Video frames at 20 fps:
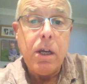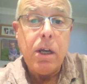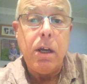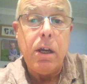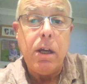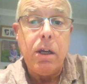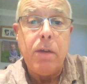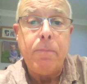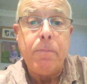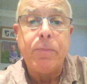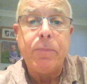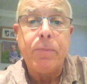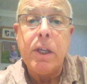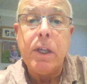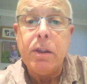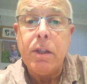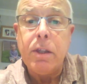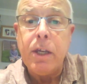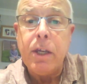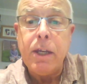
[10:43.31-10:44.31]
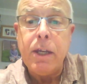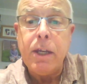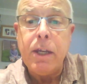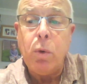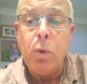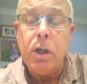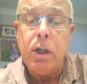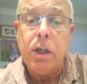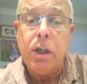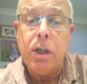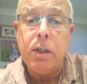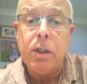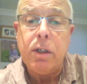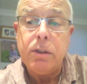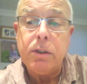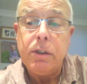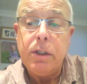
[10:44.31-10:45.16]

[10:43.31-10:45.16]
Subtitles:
and they were